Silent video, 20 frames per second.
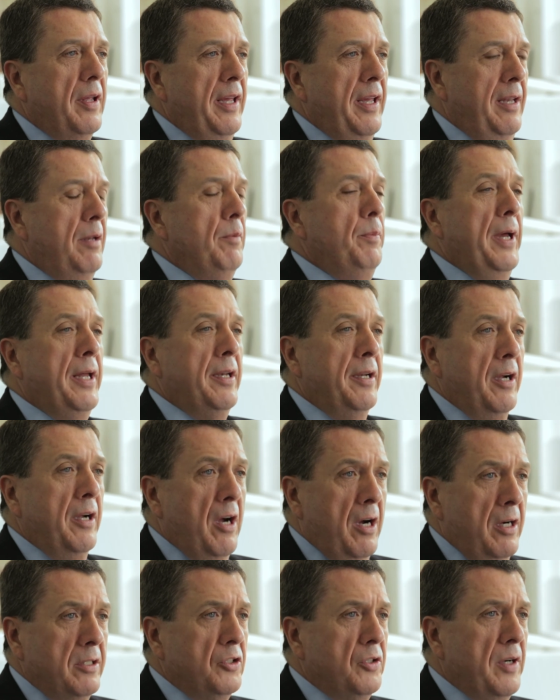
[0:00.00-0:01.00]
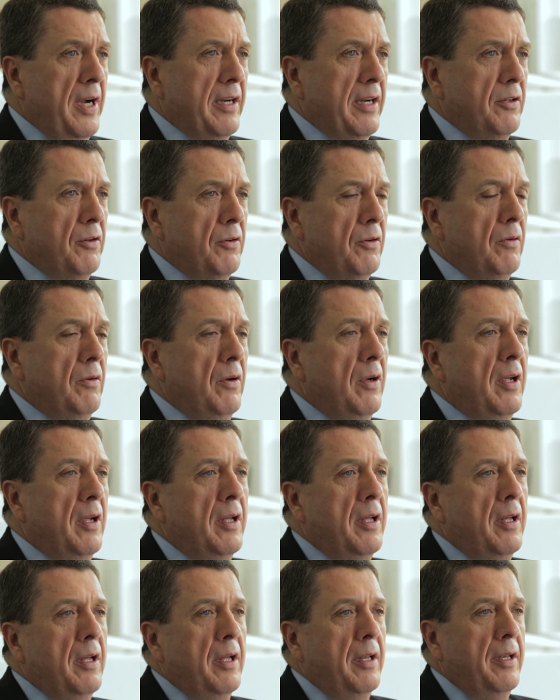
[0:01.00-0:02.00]
independent contractor
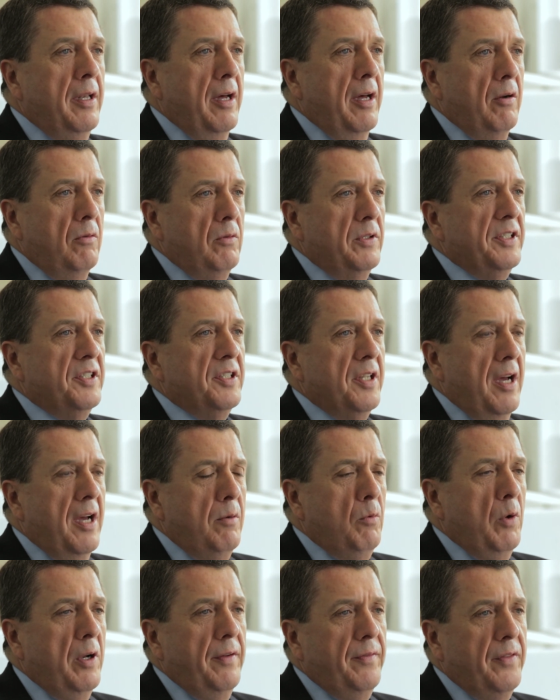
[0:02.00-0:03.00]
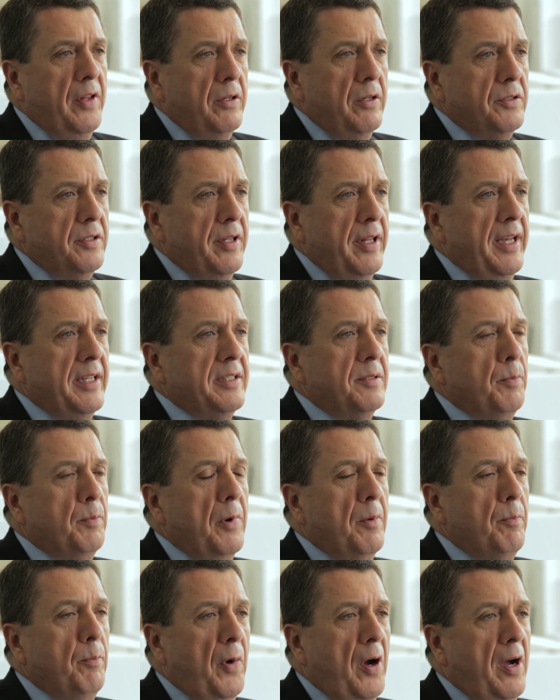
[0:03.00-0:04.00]
not only sign one of those things,
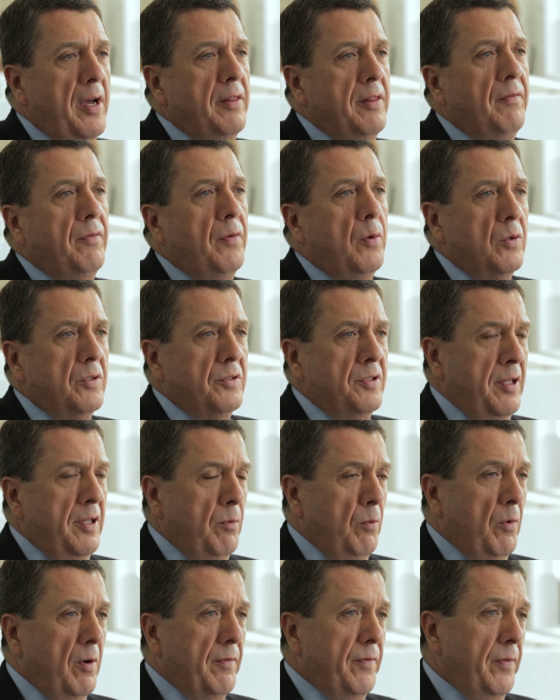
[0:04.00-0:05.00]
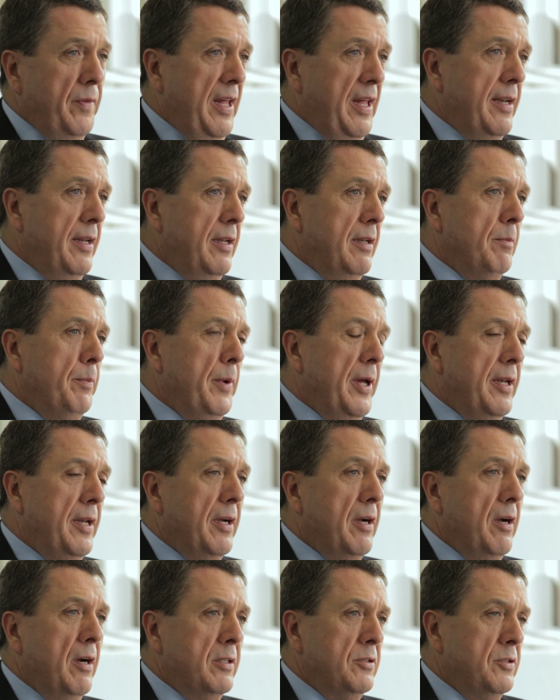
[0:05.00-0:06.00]
but bind the folks that work for that
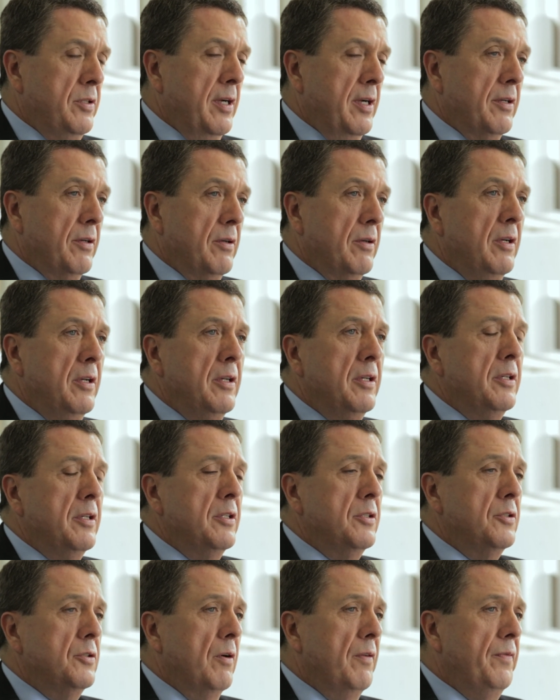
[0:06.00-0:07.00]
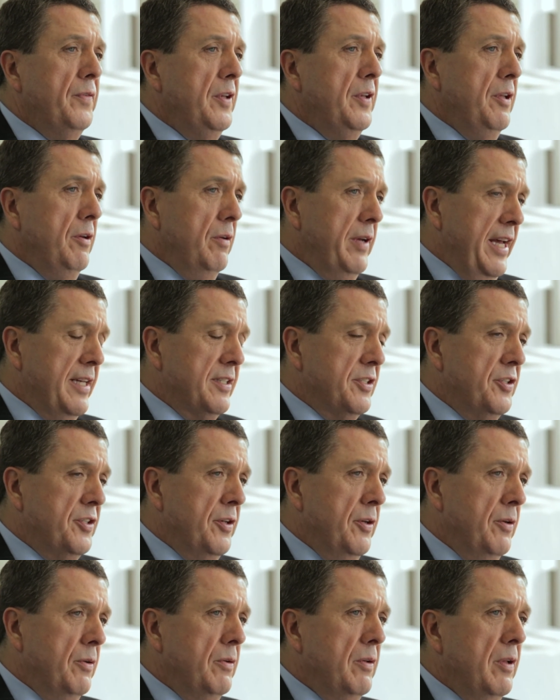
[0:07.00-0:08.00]
independent contractor. So if you do get
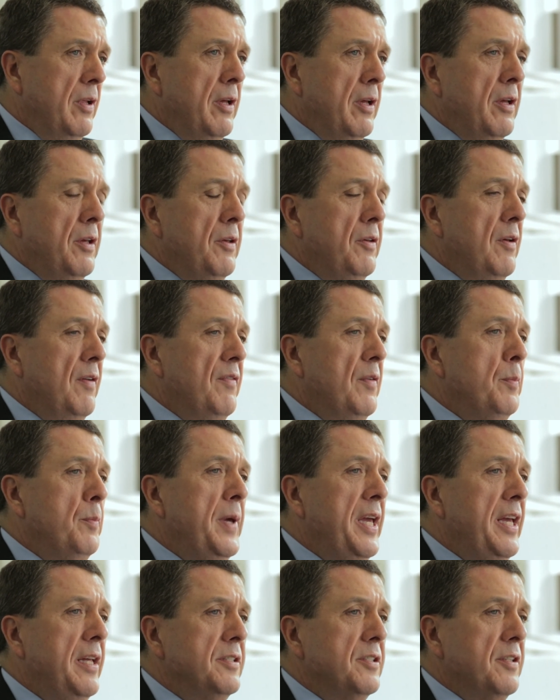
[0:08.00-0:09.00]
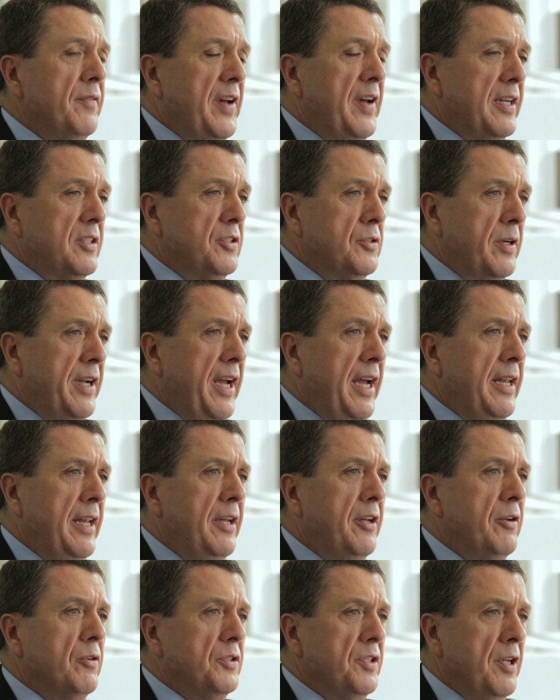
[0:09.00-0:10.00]
sued, you have a means of
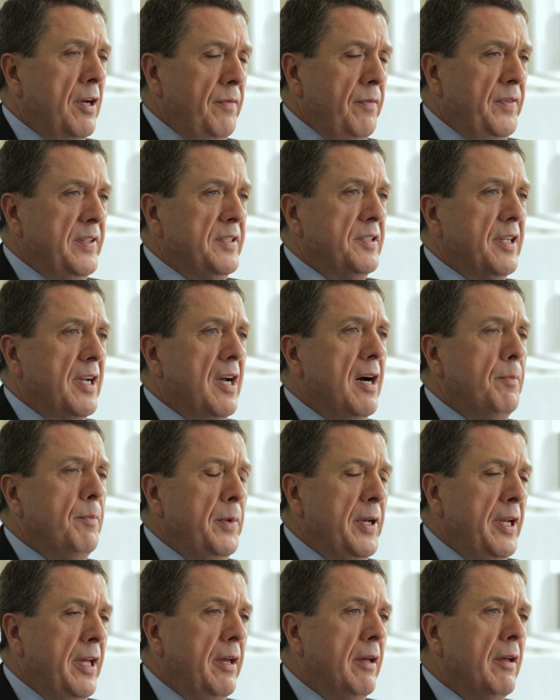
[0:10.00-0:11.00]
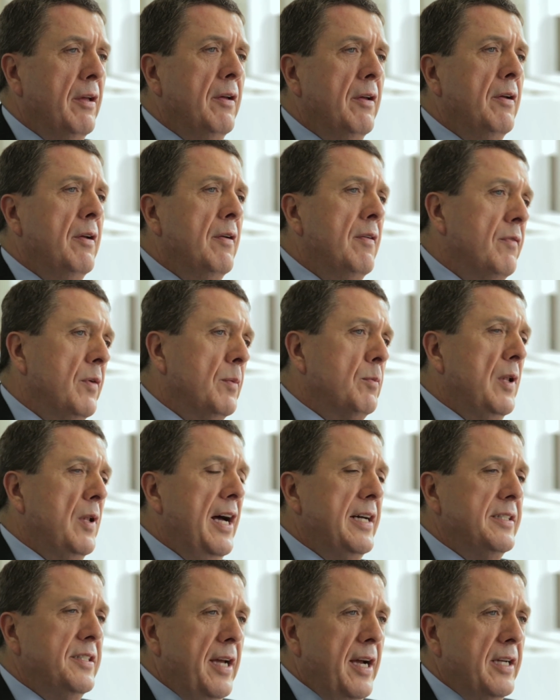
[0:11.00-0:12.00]
extricating yourself as a company from
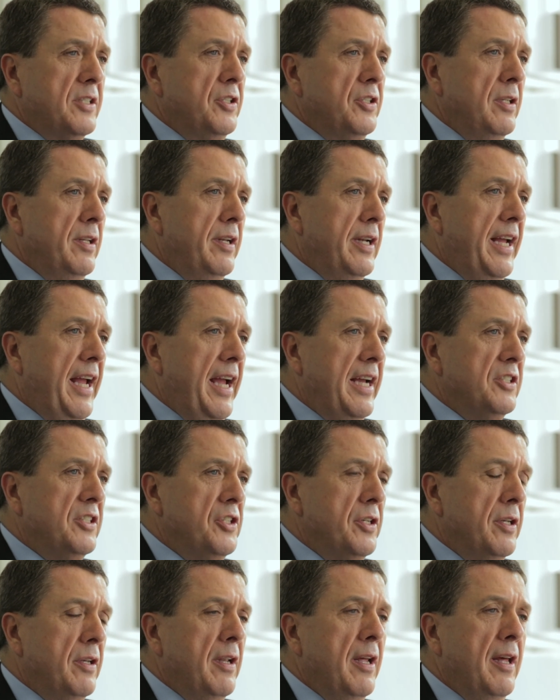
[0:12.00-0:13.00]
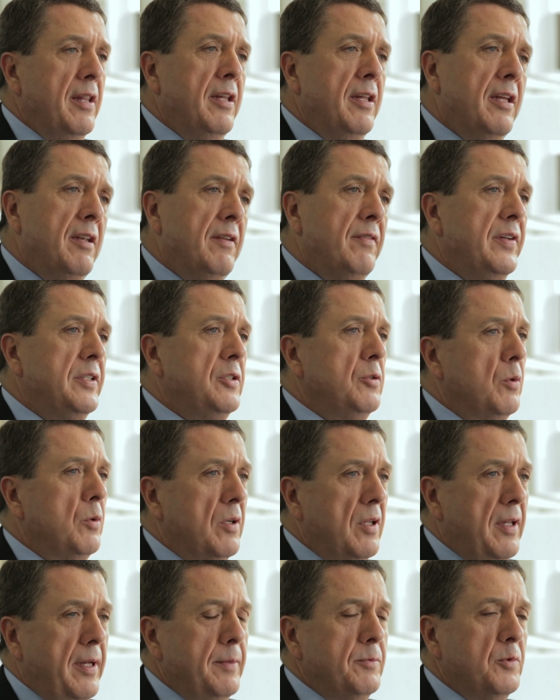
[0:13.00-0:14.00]
class action litigation, and the individual
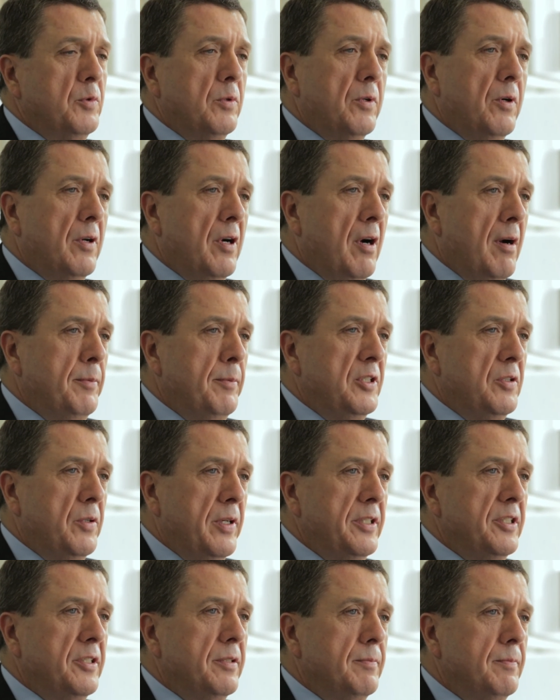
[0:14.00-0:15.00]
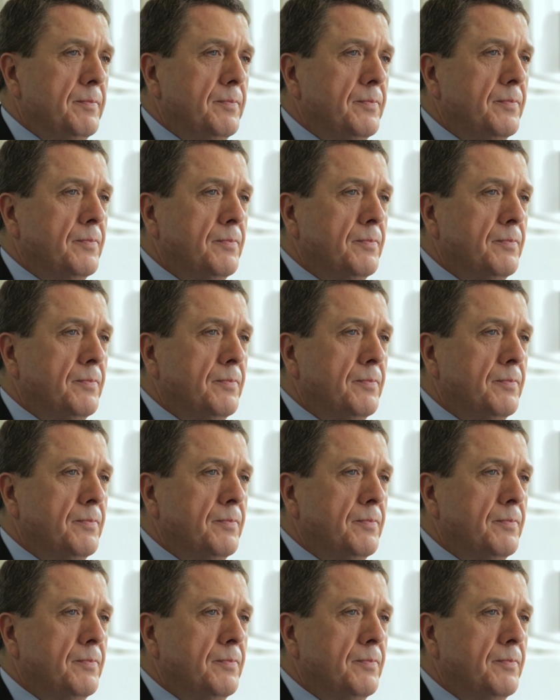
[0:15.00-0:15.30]
claims will go to arbitration.